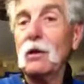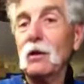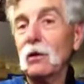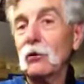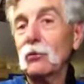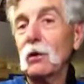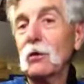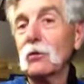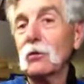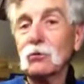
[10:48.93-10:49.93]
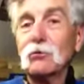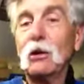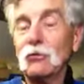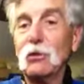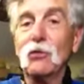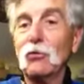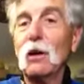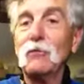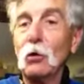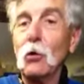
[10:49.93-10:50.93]
and this one shuts it, so you
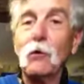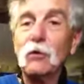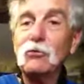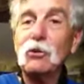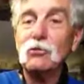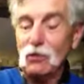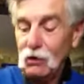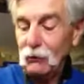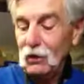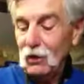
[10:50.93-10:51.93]
have to hold the G sharp,